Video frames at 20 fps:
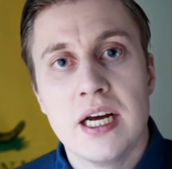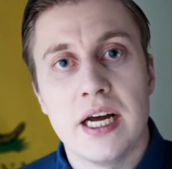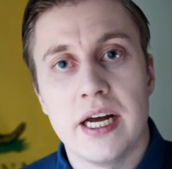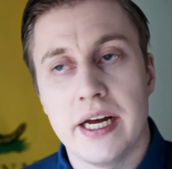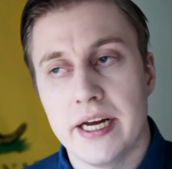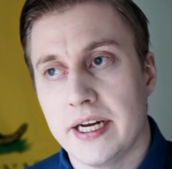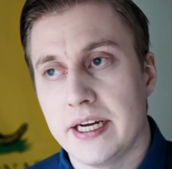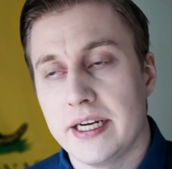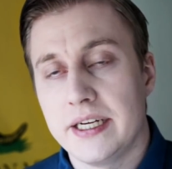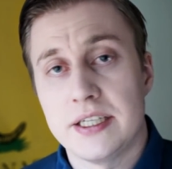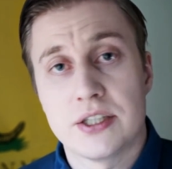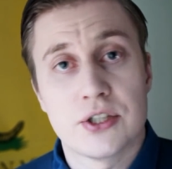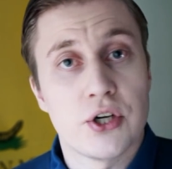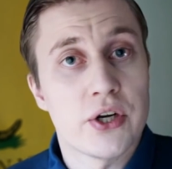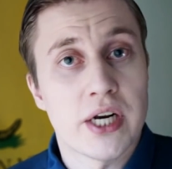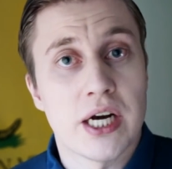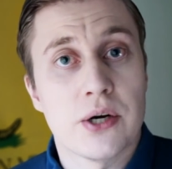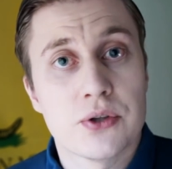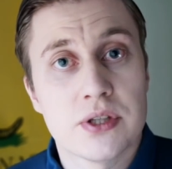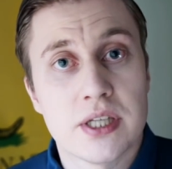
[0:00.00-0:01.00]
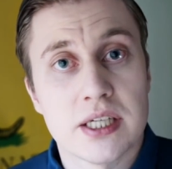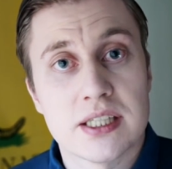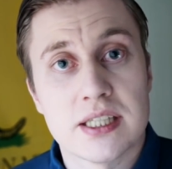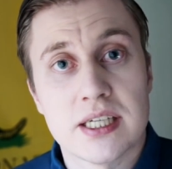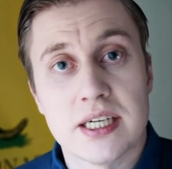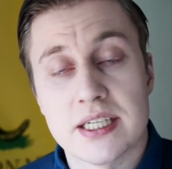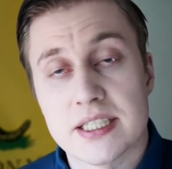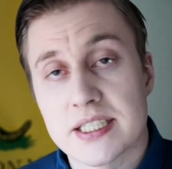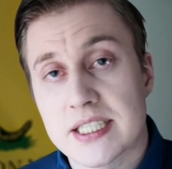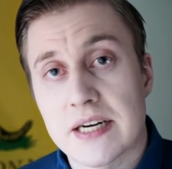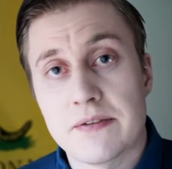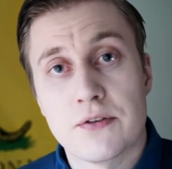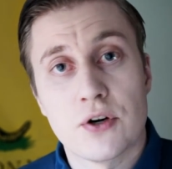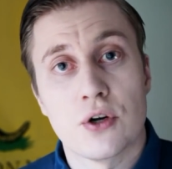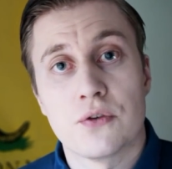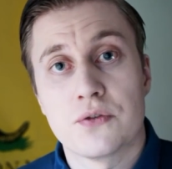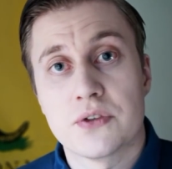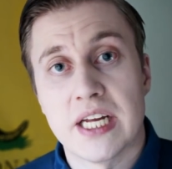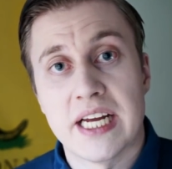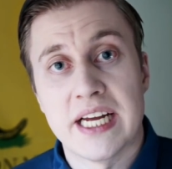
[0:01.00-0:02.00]
it turned out that
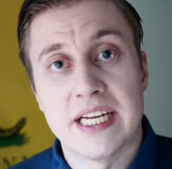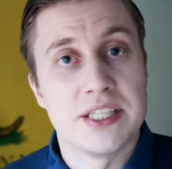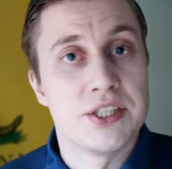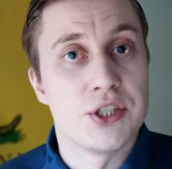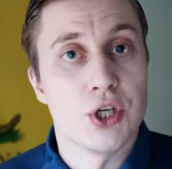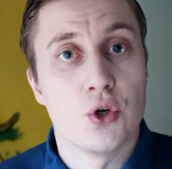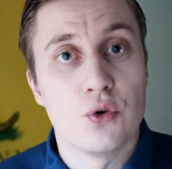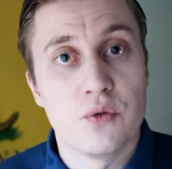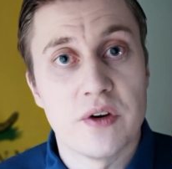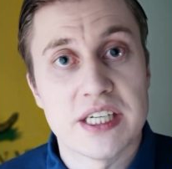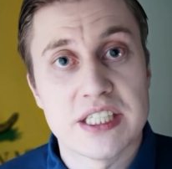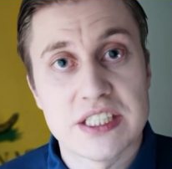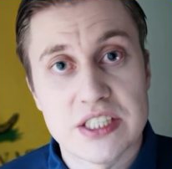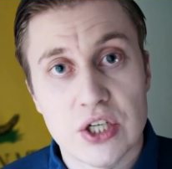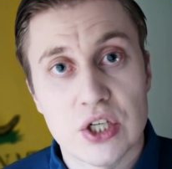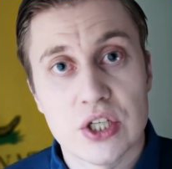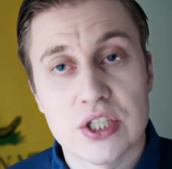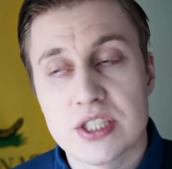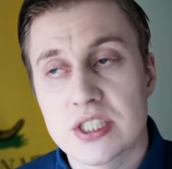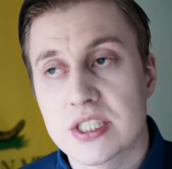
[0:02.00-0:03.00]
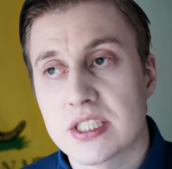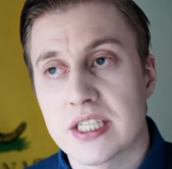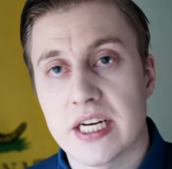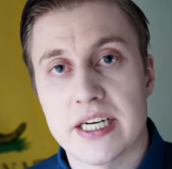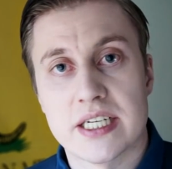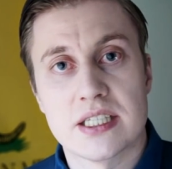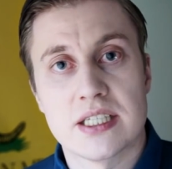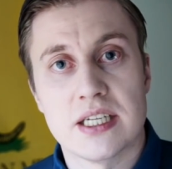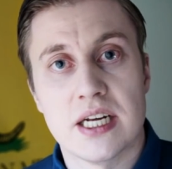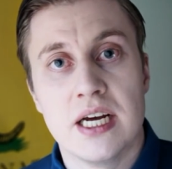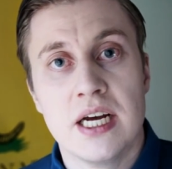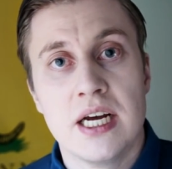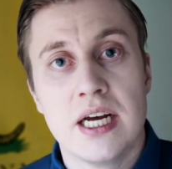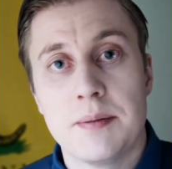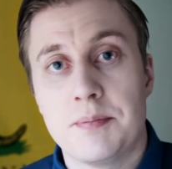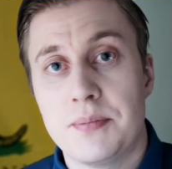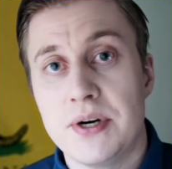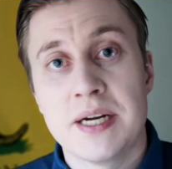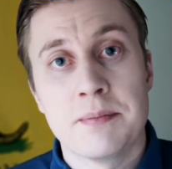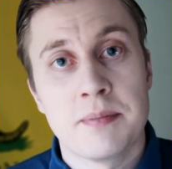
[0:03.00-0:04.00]
several of the NGO vessels that
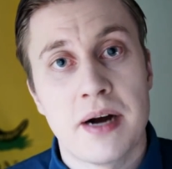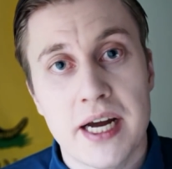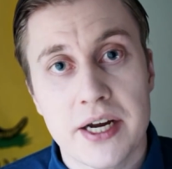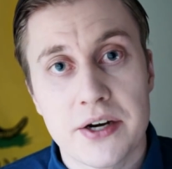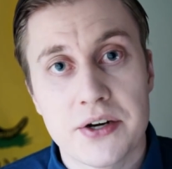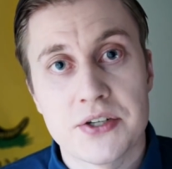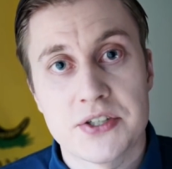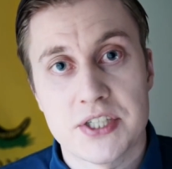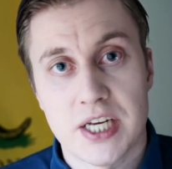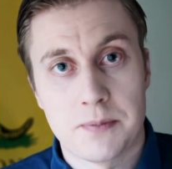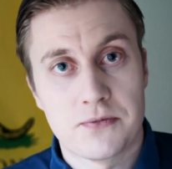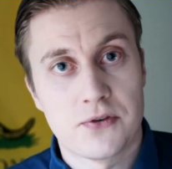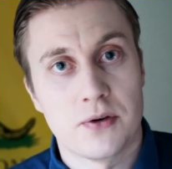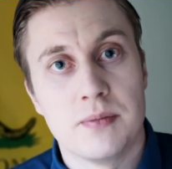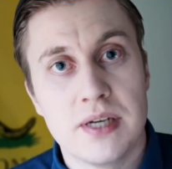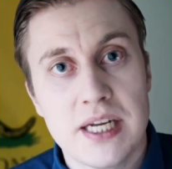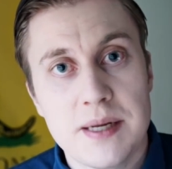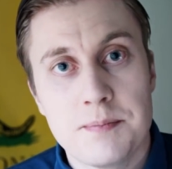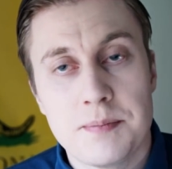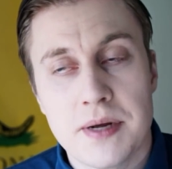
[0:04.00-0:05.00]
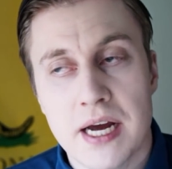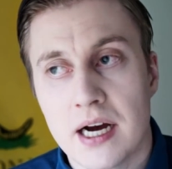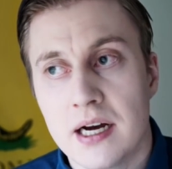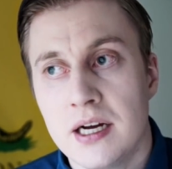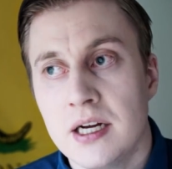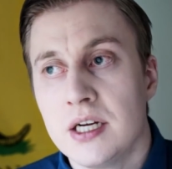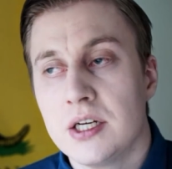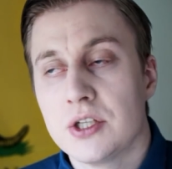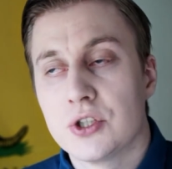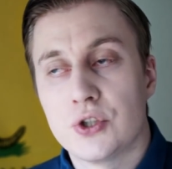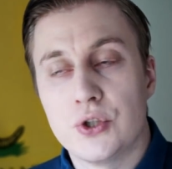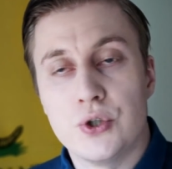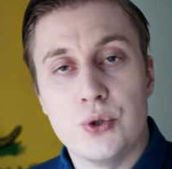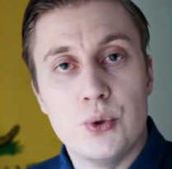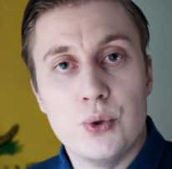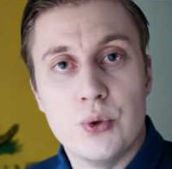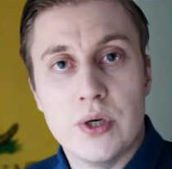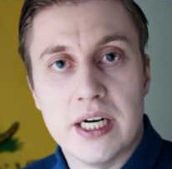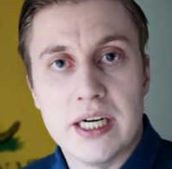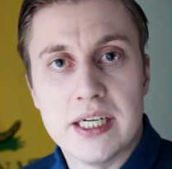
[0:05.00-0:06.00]
bring migrants up from Libya
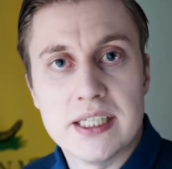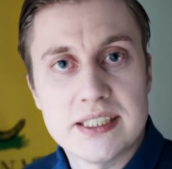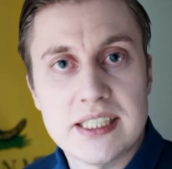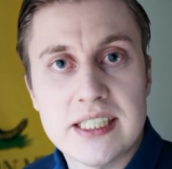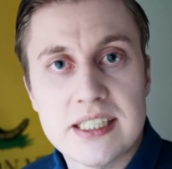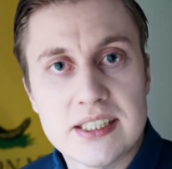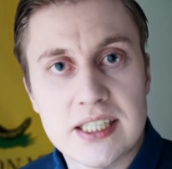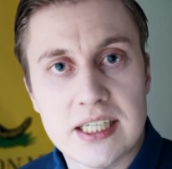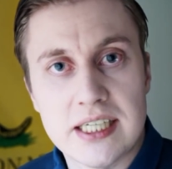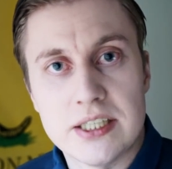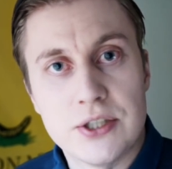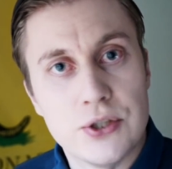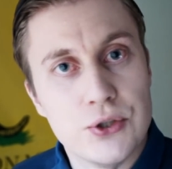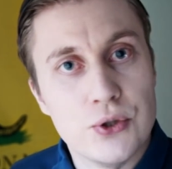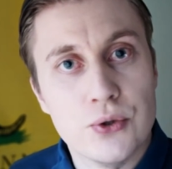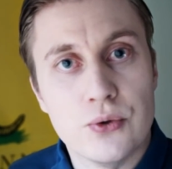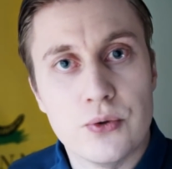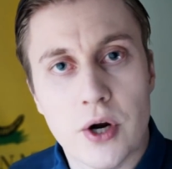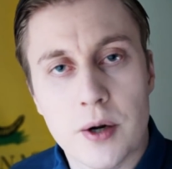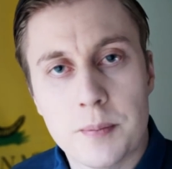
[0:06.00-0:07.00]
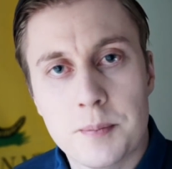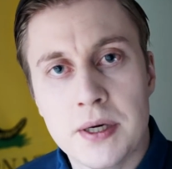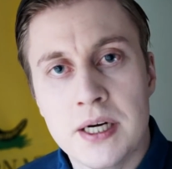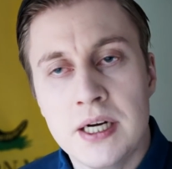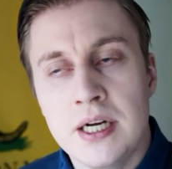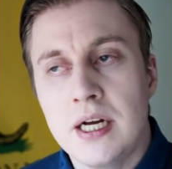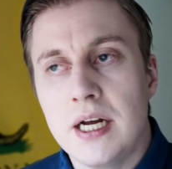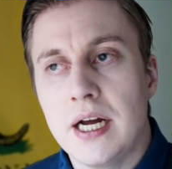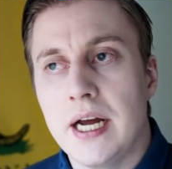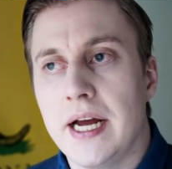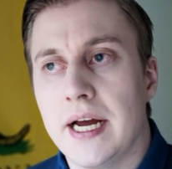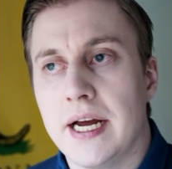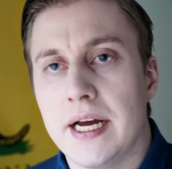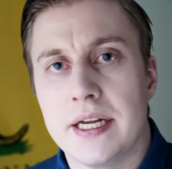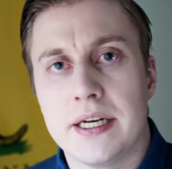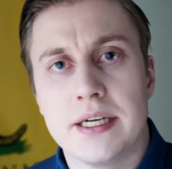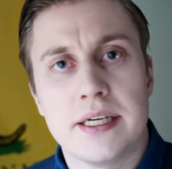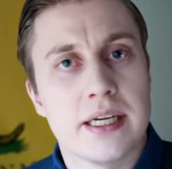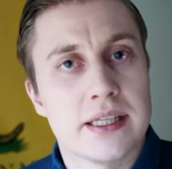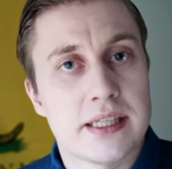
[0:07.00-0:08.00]
to Sicily, to Europe,
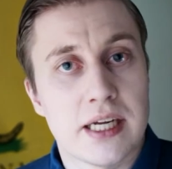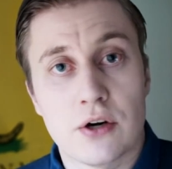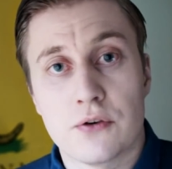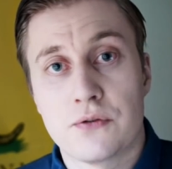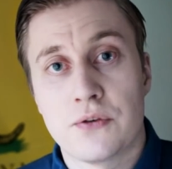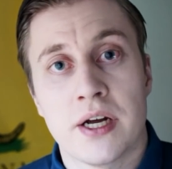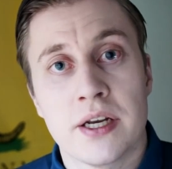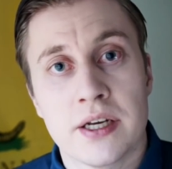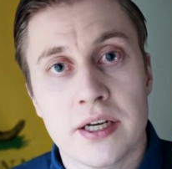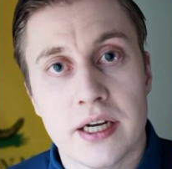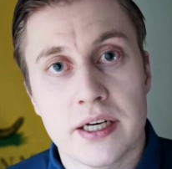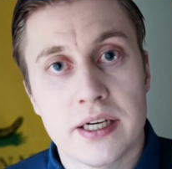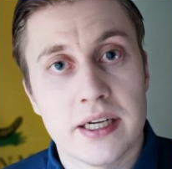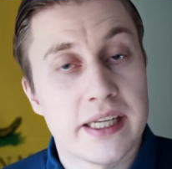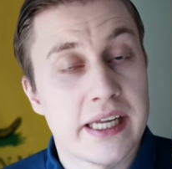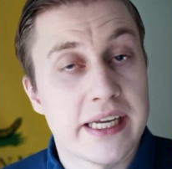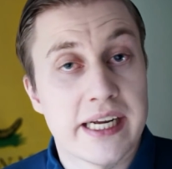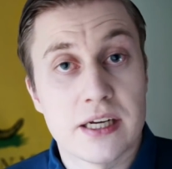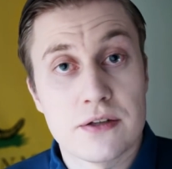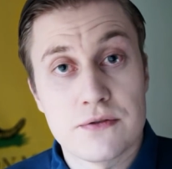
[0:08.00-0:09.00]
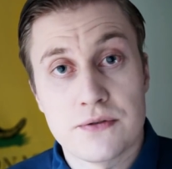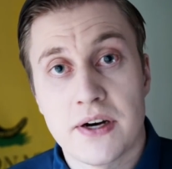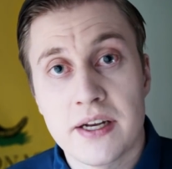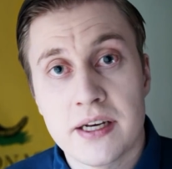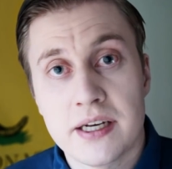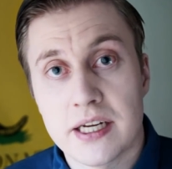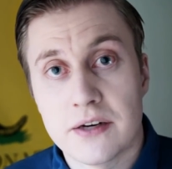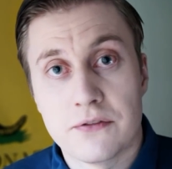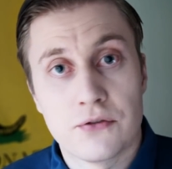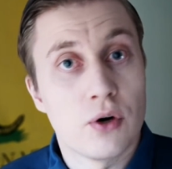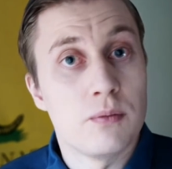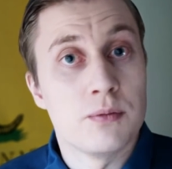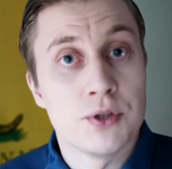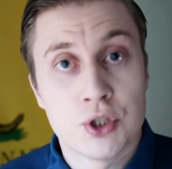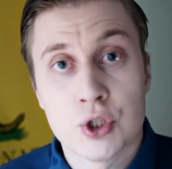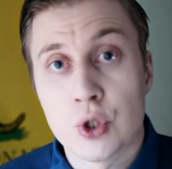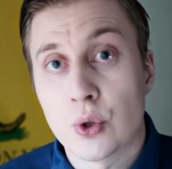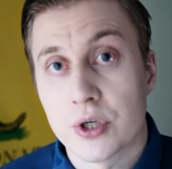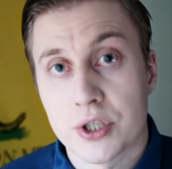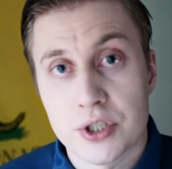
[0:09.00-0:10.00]
that they get funding from
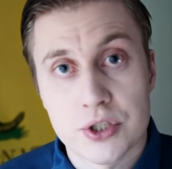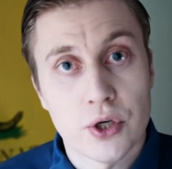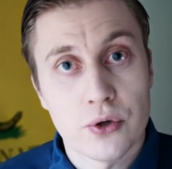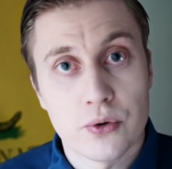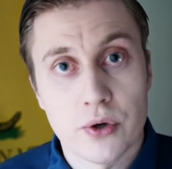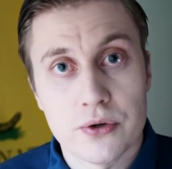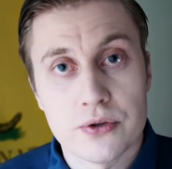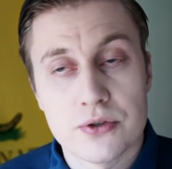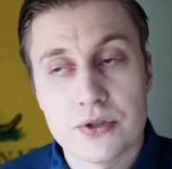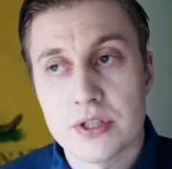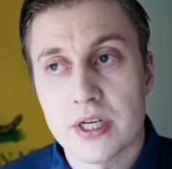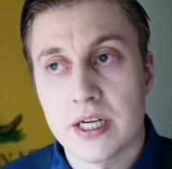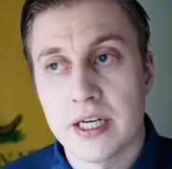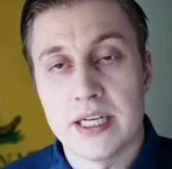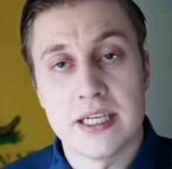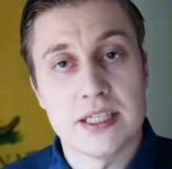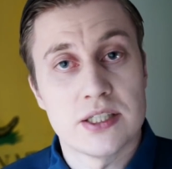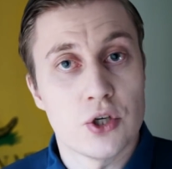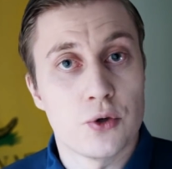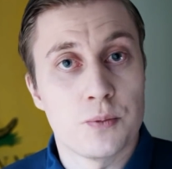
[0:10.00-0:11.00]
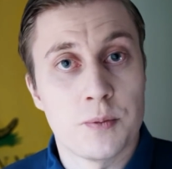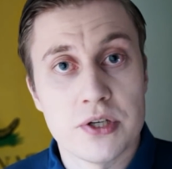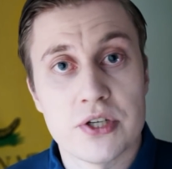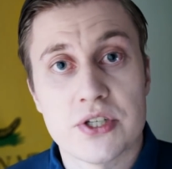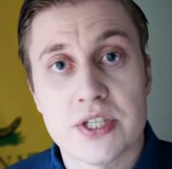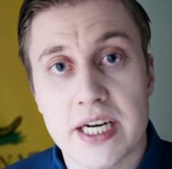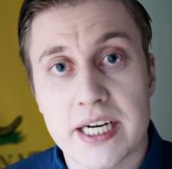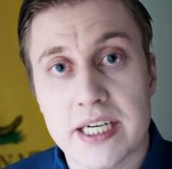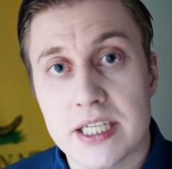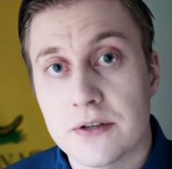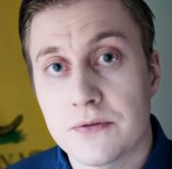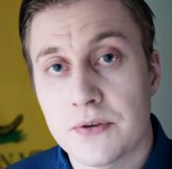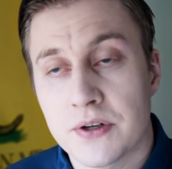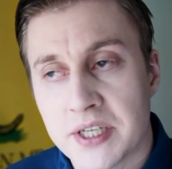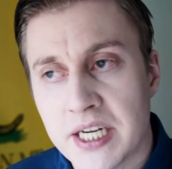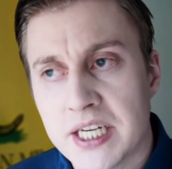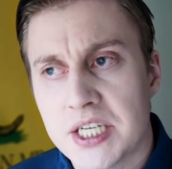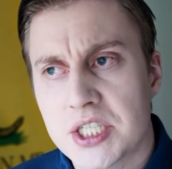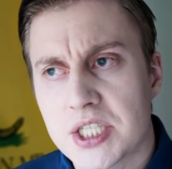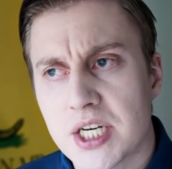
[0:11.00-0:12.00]
George Soros, his Open Society
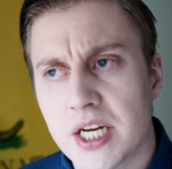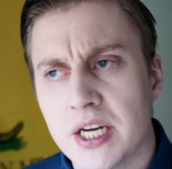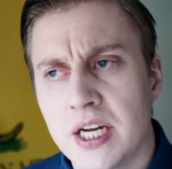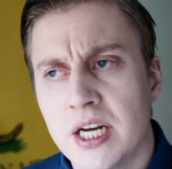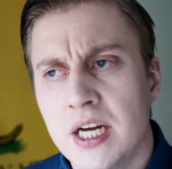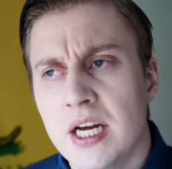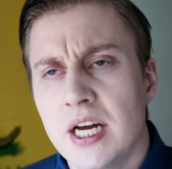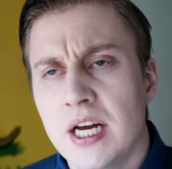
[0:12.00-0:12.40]
Foundation.